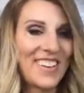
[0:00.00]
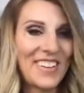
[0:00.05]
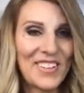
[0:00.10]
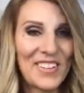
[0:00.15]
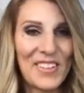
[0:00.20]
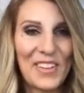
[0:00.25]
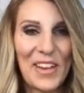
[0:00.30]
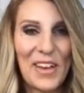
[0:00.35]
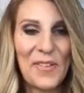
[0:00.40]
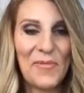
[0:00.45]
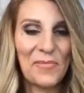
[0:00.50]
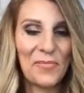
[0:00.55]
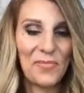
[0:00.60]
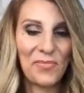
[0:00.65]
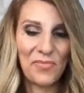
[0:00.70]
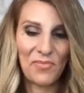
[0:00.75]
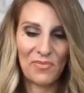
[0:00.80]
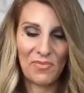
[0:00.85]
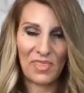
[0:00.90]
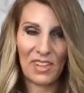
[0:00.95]
Okay.
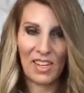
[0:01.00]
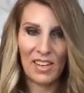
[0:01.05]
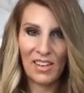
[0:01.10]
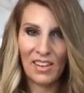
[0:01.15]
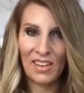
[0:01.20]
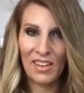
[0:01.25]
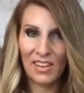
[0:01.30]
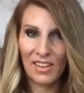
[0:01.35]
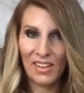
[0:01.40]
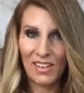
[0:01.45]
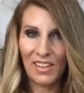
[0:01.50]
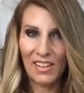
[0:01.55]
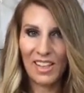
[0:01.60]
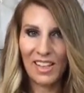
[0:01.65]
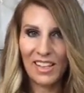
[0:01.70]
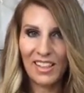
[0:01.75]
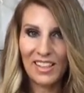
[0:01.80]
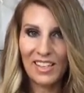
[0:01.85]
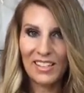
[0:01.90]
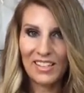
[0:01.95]

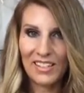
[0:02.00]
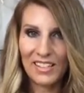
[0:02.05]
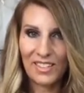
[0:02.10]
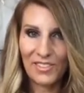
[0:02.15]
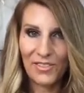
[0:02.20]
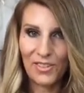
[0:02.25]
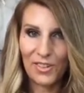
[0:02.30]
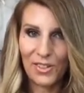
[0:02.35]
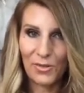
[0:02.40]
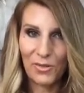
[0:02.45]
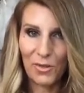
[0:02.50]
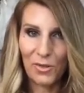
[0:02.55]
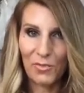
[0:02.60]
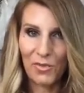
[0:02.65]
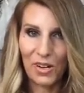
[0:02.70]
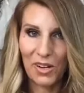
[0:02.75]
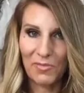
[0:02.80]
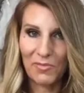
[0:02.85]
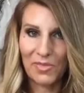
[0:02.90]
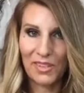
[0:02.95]
Like this is a first world
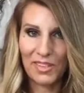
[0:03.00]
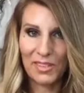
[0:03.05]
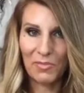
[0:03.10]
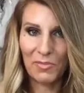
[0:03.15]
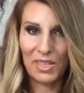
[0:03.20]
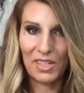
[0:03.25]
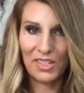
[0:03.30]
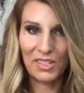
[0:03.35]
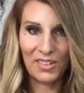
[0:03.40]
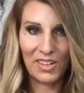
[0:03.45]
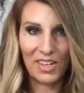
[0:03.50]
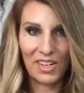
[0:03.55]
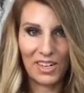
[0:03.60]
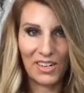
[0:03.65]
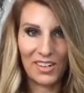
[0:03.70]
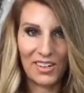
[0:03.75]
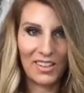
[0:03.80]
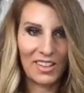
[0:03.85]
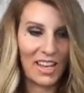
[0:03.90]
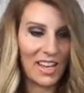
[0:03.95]
problem, this piece right
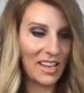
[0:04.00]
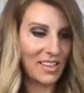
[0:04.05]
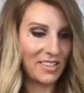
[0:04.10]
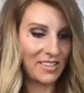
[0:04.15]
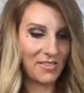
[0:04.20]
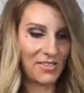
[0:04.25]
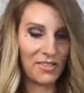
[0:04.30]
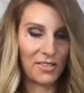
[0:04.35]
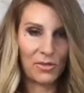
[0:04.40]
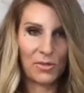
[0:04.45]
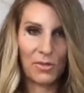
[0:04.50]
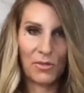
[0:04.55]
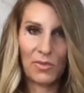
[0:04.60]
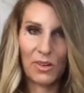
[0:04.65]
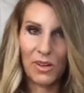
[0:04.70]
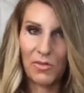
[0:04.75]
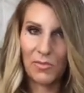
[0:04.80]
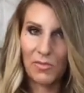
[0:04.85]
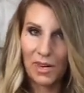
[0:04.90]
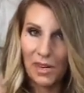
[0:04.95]
here. That is a first world
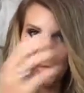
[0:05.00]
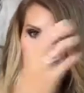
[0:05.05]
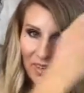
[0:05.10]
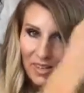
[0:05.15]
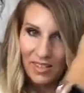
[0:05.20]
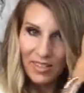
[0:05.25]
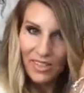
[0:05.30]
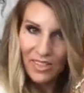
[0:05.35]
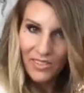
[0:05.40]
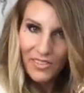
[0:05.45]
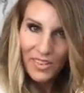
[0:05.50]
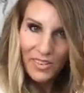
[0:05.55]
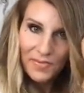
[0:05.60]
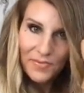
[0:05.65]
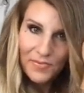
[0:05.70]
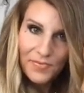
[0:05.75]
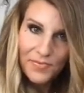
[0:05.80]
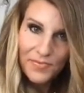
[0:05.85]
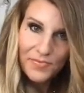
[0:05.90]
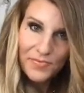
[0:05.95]
problem, but I'm going to solve
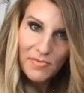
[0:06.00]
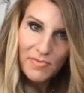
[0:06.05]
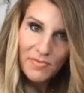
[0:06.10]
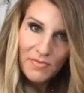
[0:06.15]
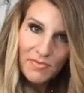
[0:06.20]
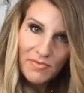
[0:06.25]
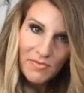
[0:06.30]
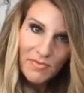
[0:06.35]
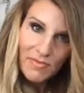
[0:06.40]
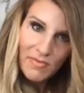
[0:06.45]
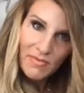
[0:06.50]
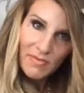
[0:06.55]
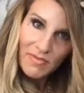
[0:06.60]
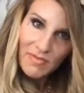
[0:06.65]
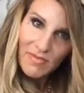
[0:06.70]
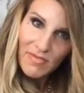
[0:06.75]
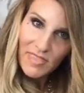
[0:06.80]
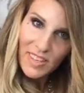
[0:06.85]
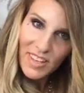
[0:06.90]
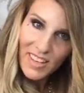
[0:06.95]

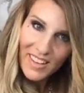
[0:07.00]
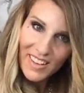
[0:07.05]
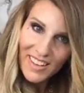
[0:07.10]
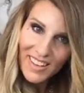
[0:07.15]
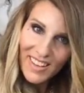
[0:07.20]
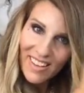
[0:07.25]
it.